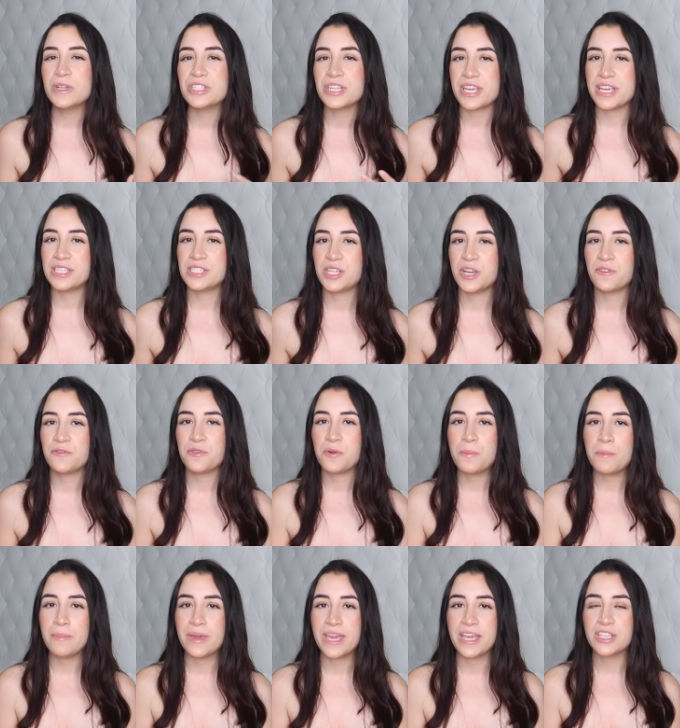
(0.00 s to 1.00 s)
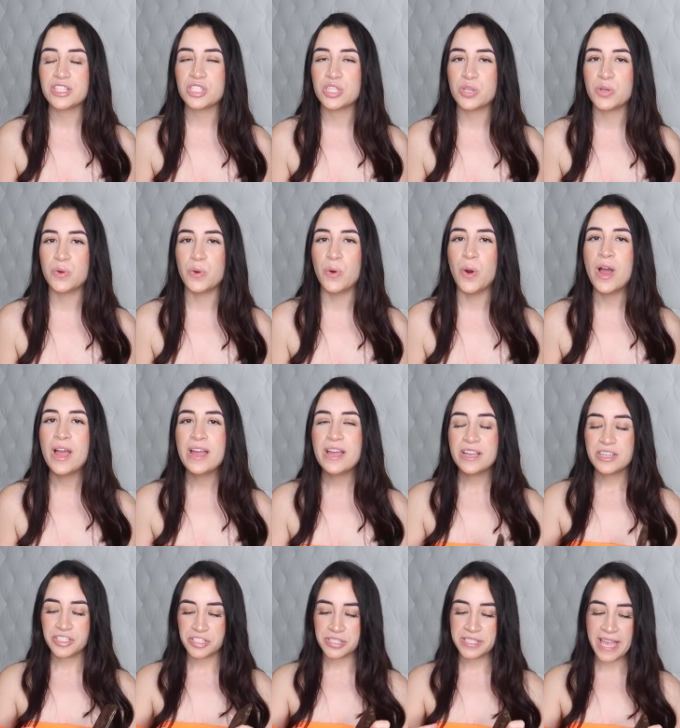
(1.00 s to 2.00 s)
much easier for me to
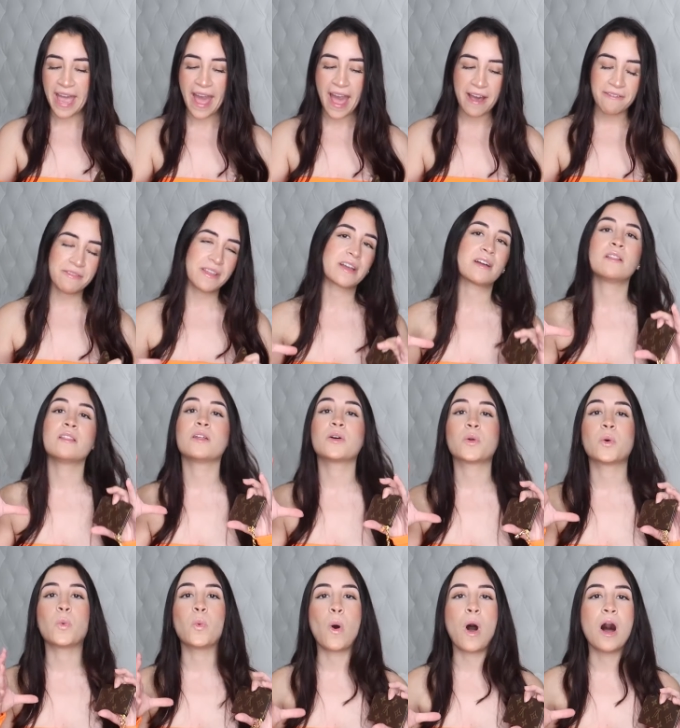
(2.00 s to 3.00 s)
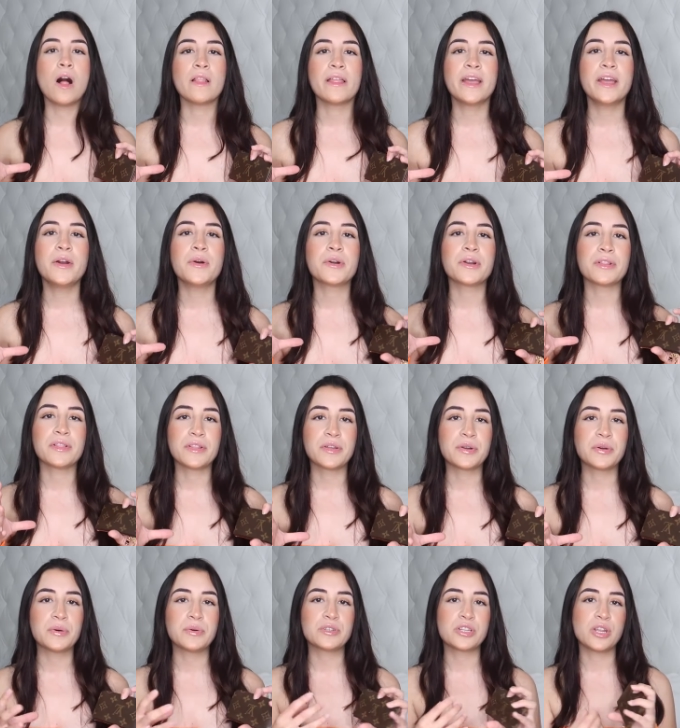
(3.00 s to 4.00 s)
just have like a little wallet or a
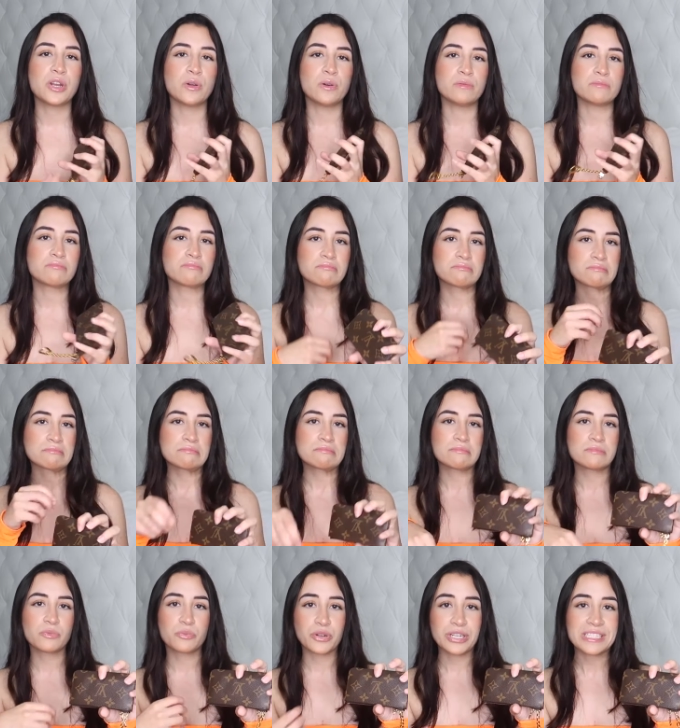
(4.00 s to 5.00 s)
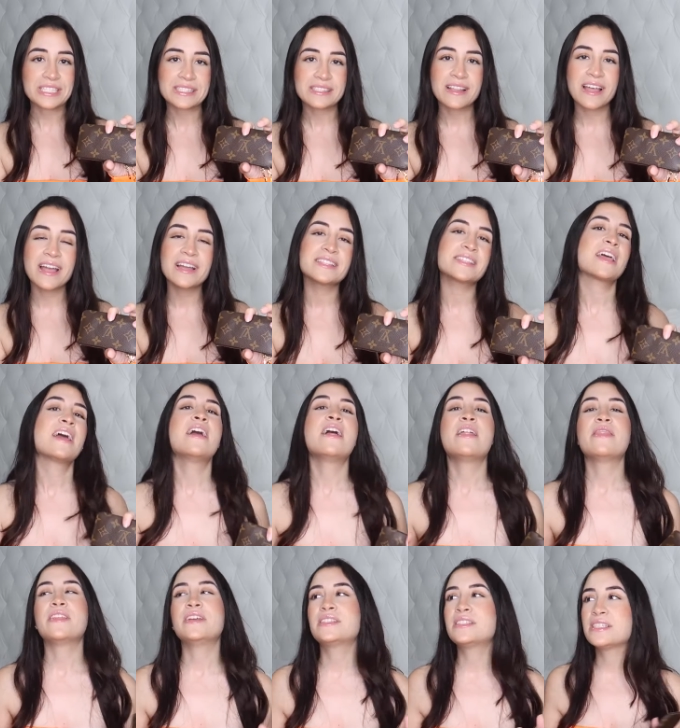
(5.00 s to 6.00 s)
little, you know, wristlet
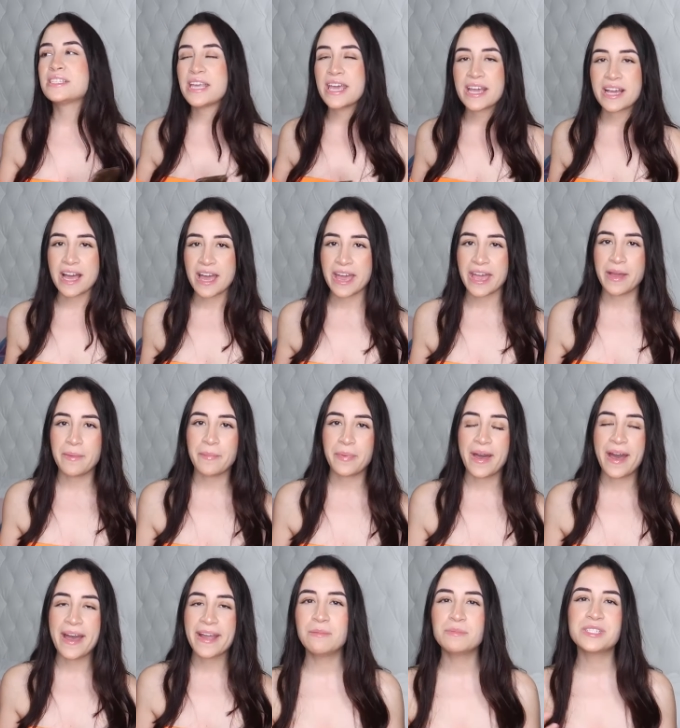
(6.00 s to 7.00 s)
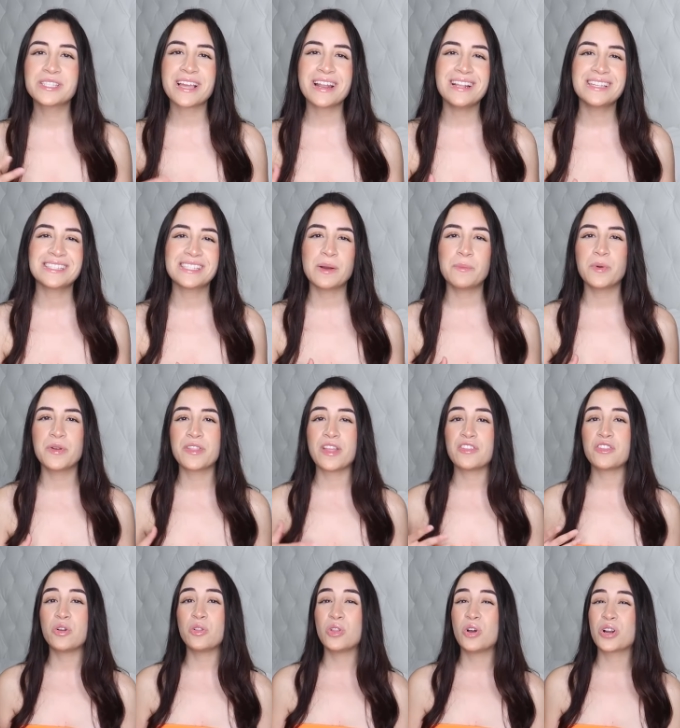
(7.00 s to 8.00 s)
than to take a handbag. I'm just kind of someone
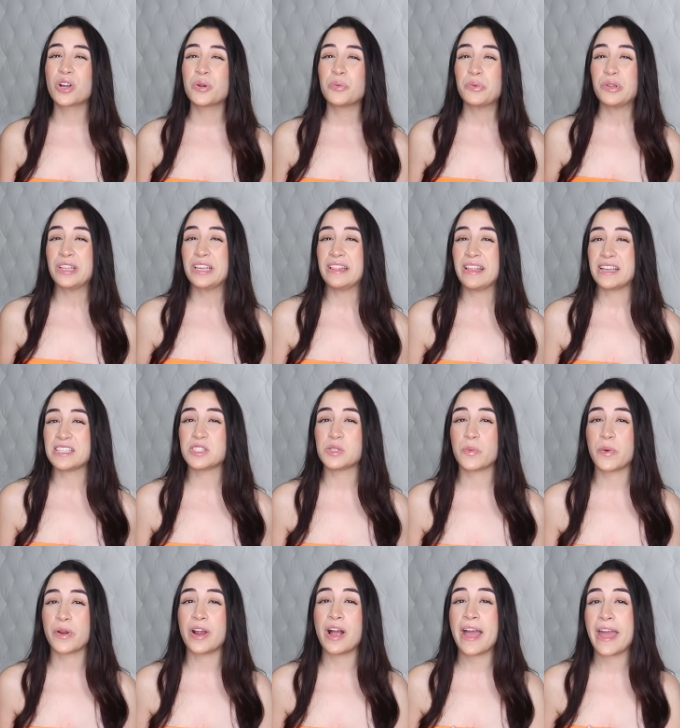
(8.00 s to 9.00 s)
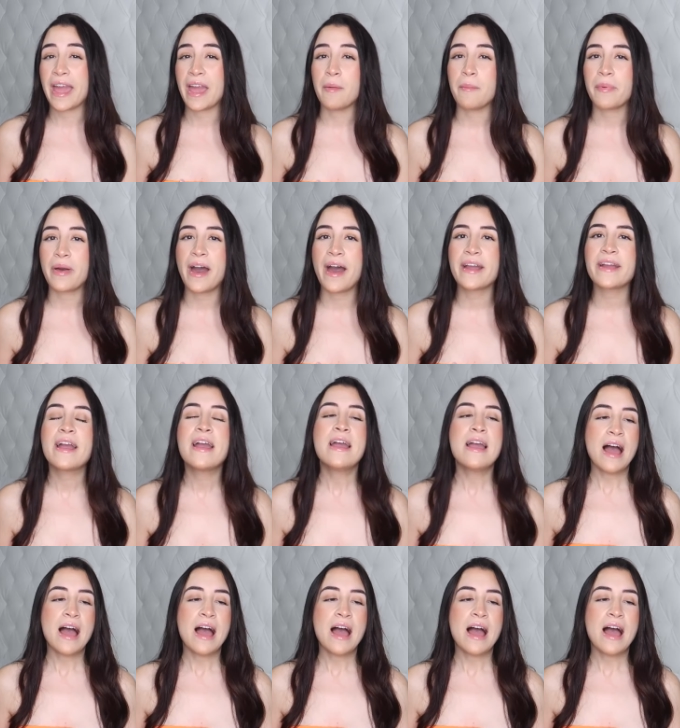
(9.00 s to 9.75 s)
that no longer really likes to wear a handbag